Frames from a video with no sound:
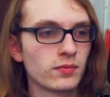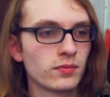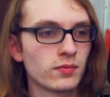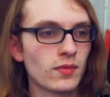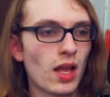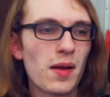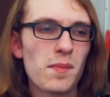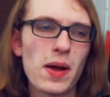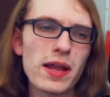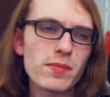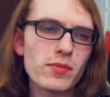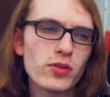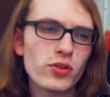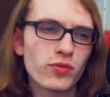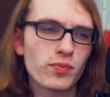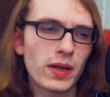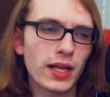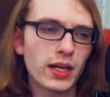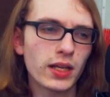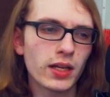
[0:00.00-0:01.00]
might move
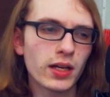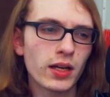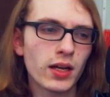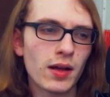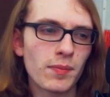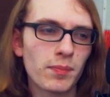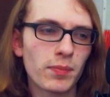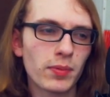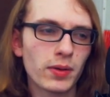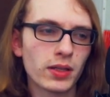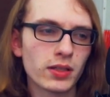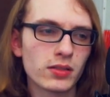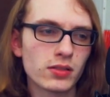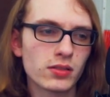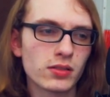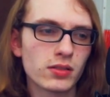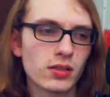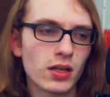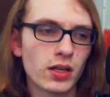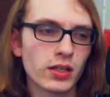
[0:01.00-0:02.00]
Mania up and
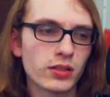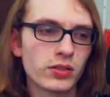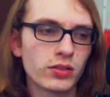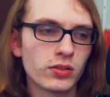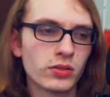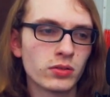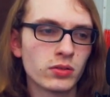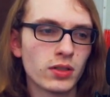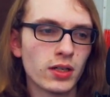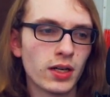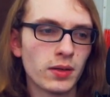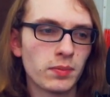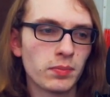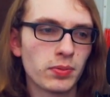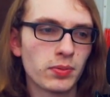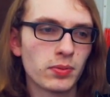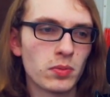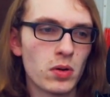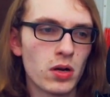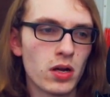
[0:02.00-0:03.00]
Sonic 2 up
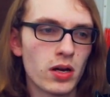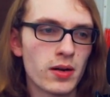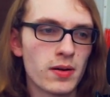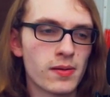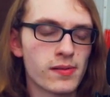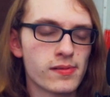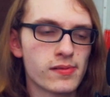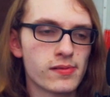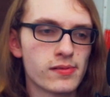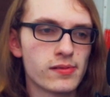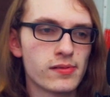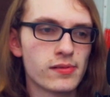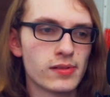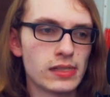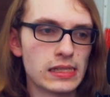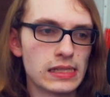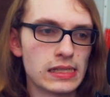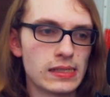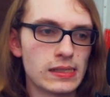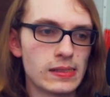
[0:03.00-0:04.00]
1.
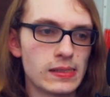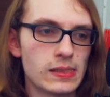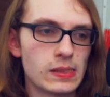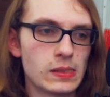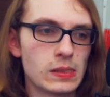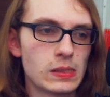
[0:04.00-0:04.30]
I don't know.